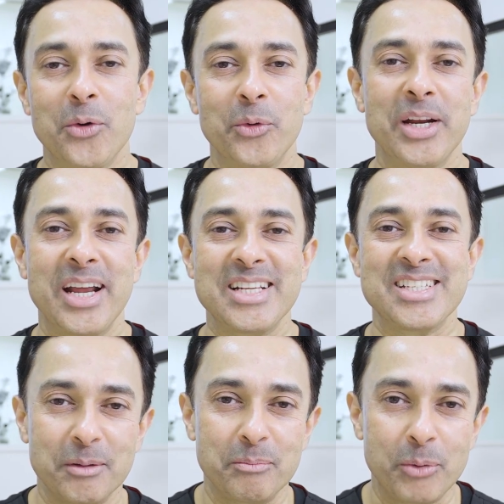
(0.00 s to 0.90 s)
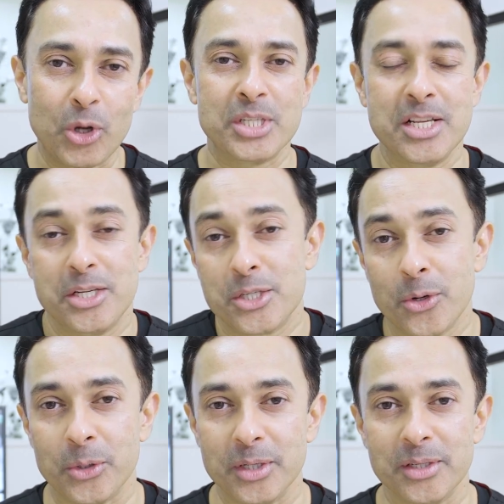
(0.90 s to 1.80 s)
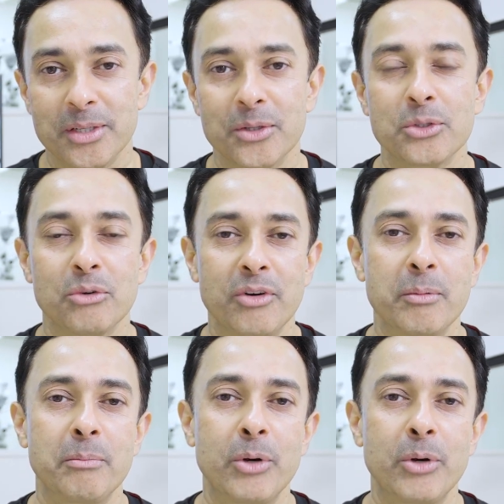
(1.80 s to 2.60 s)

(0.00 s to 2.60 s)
whereas the process is good. You know, so from a